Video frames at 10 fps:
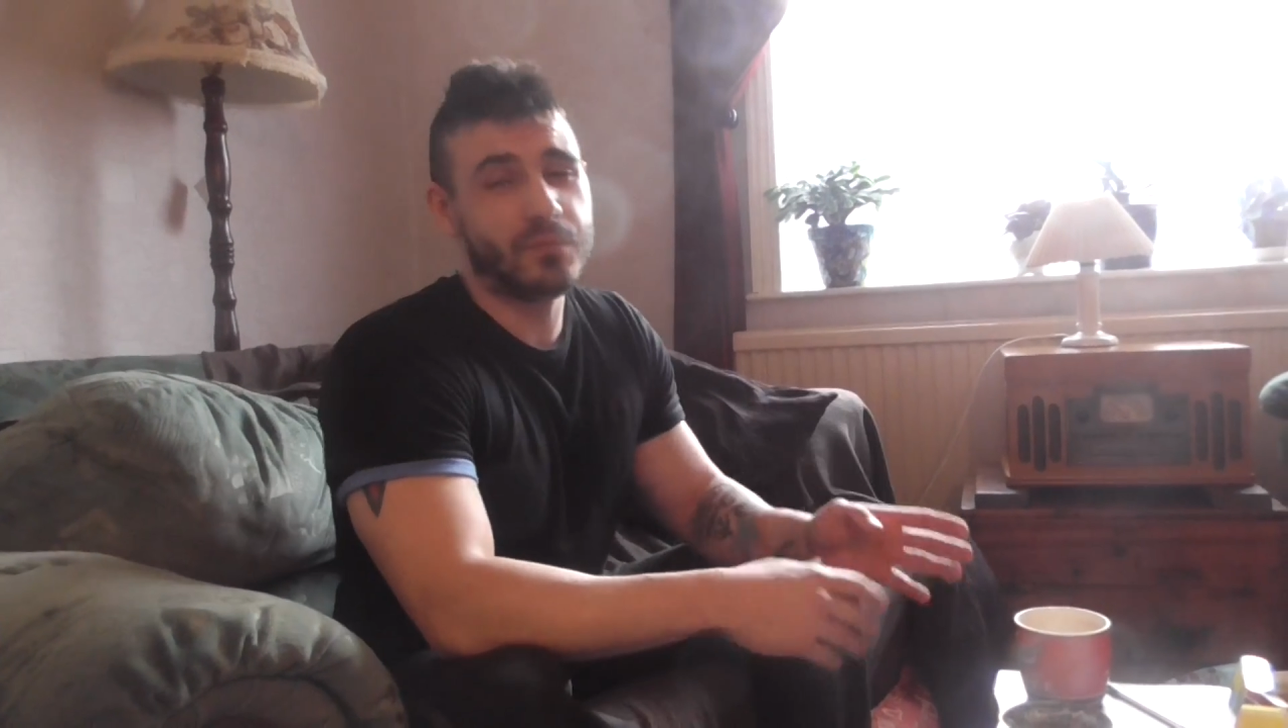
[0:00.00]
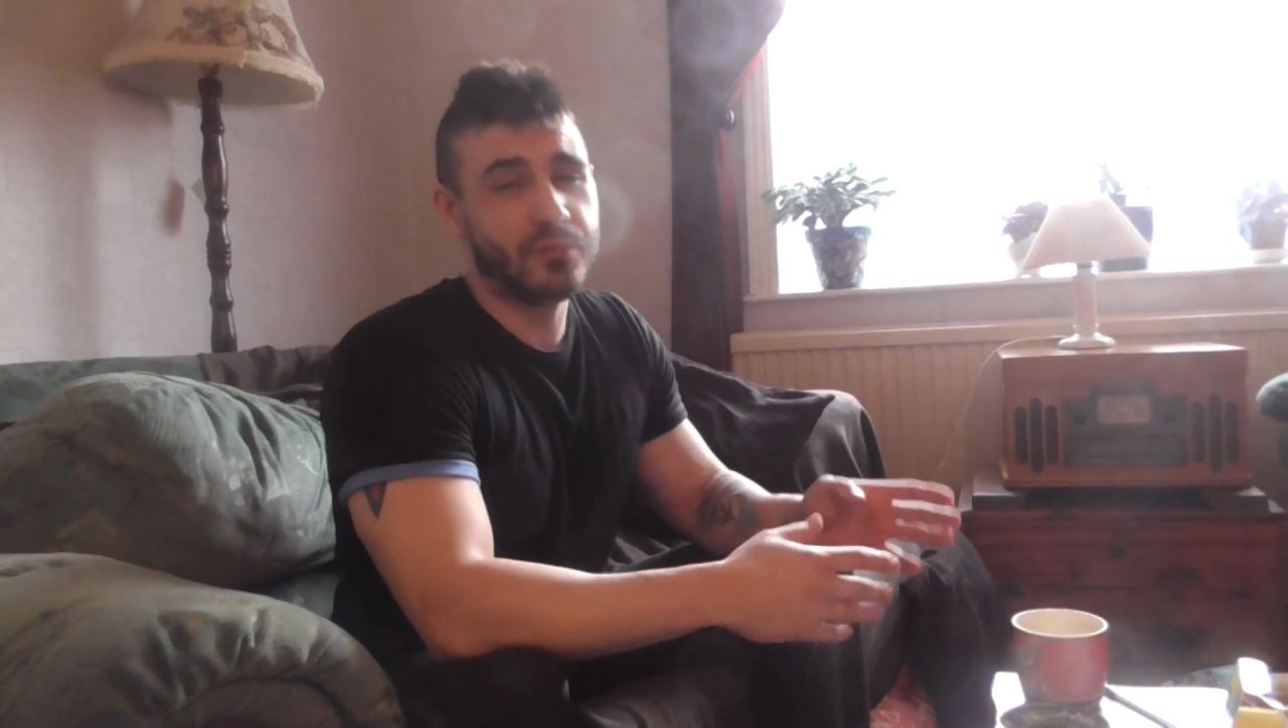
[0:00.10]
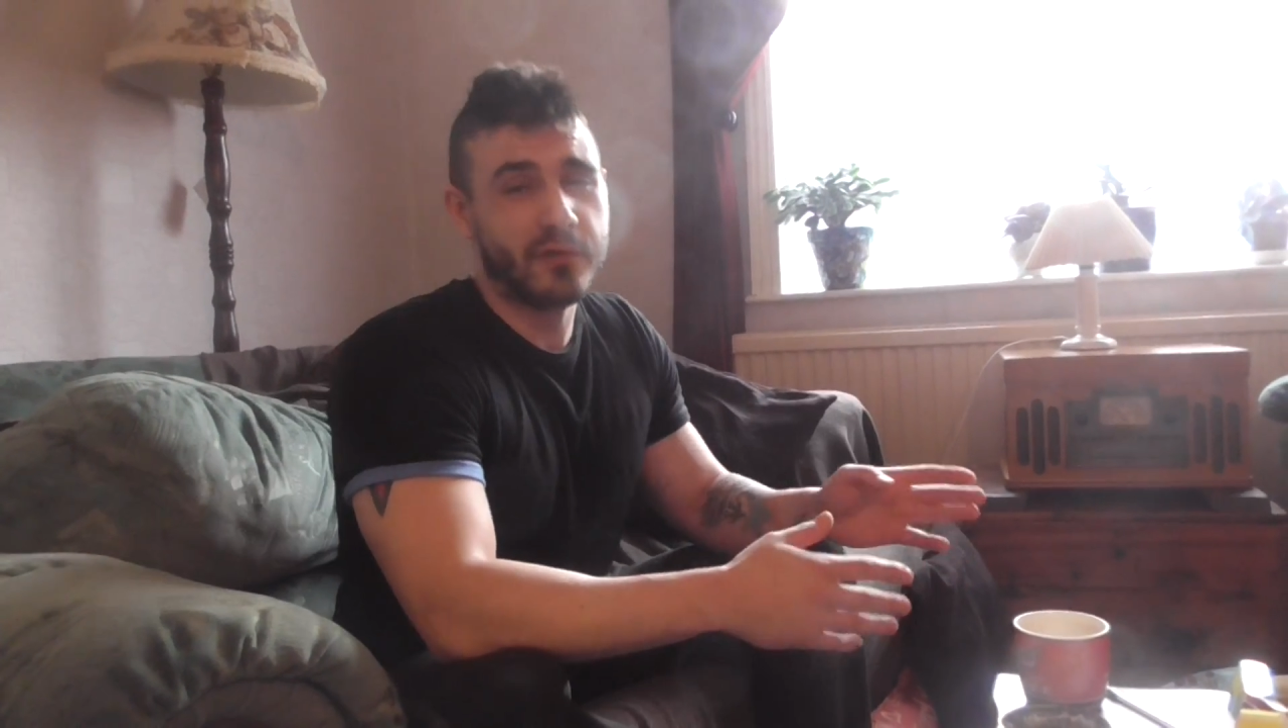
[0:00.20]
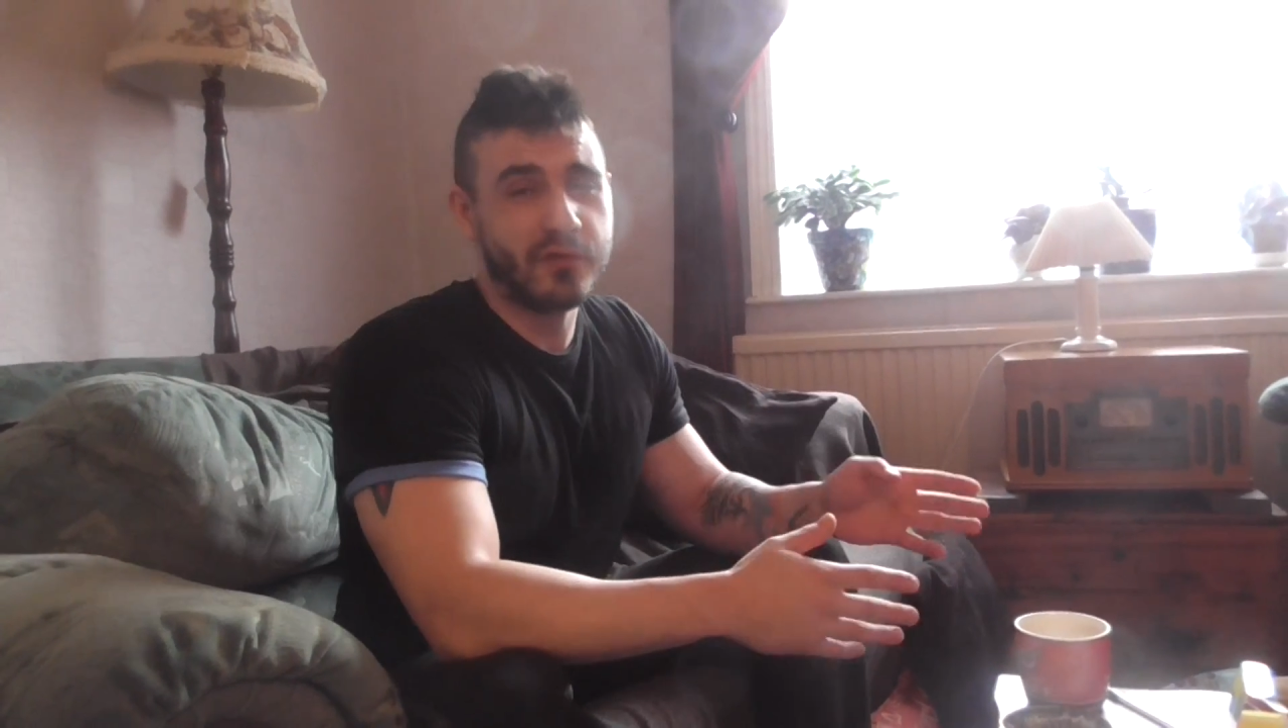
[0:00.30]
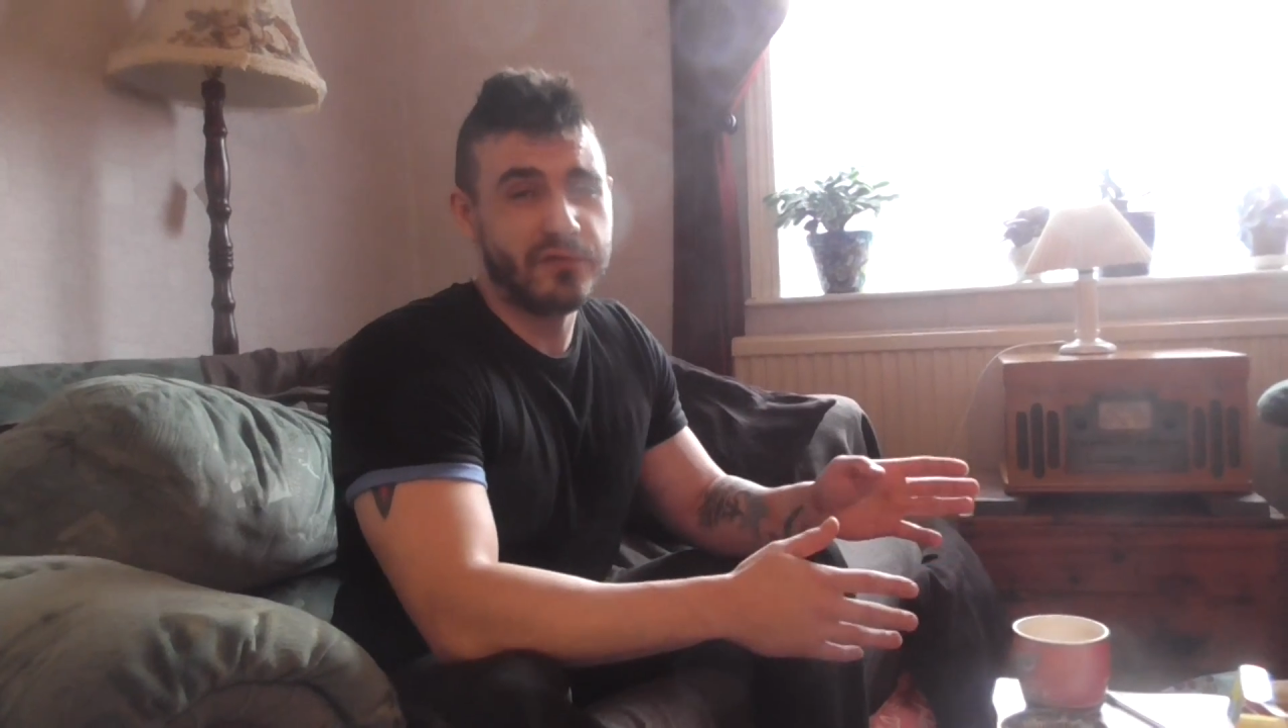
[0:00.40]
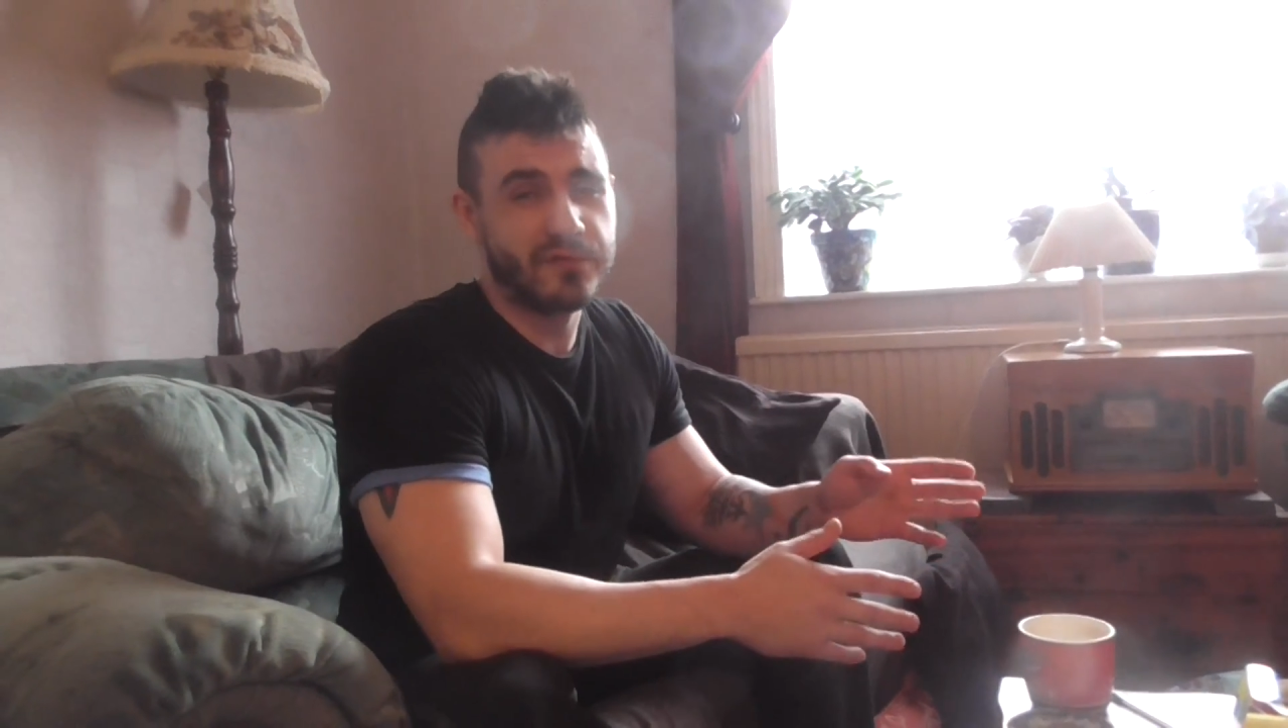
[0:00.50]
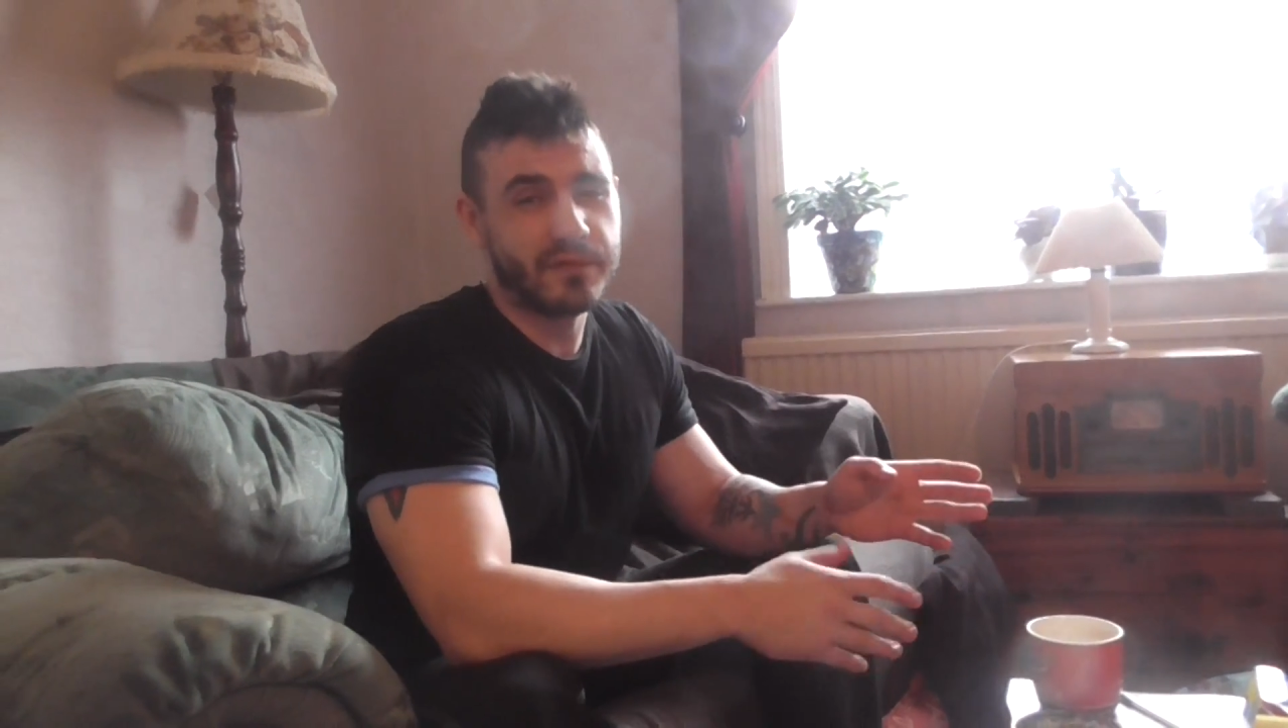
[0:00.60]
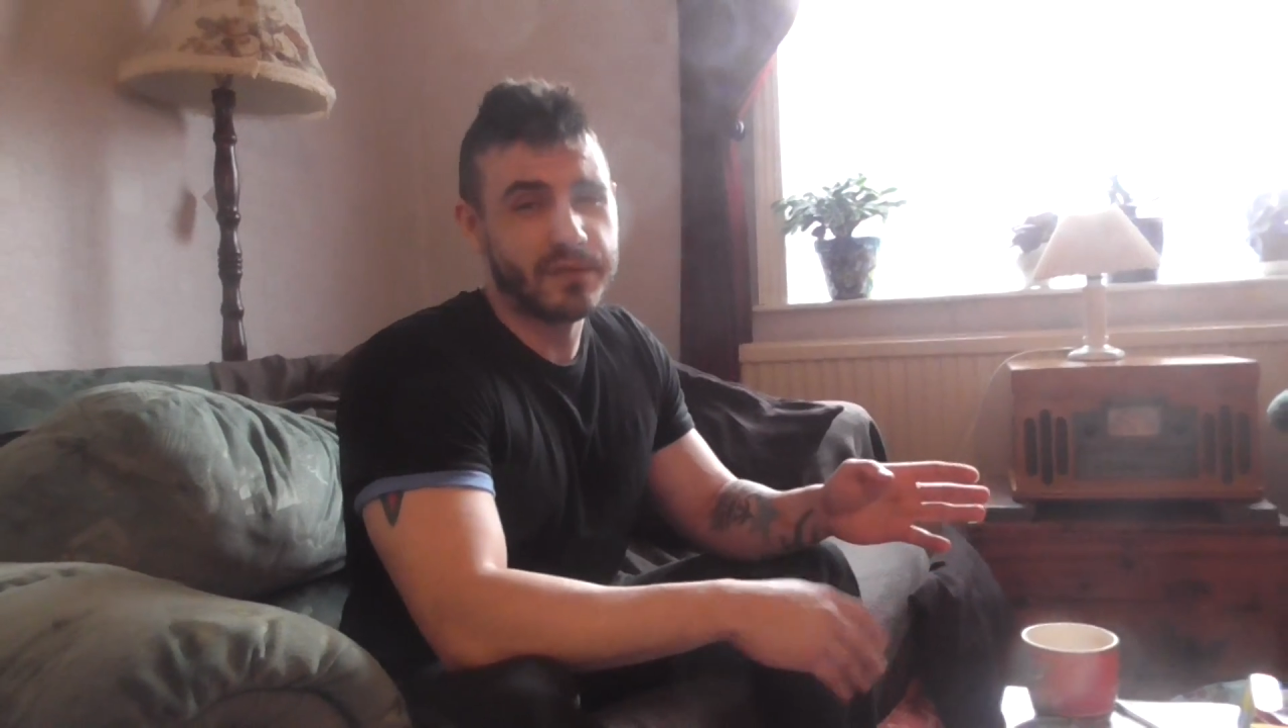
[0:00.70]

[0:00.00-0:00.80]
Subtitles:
proof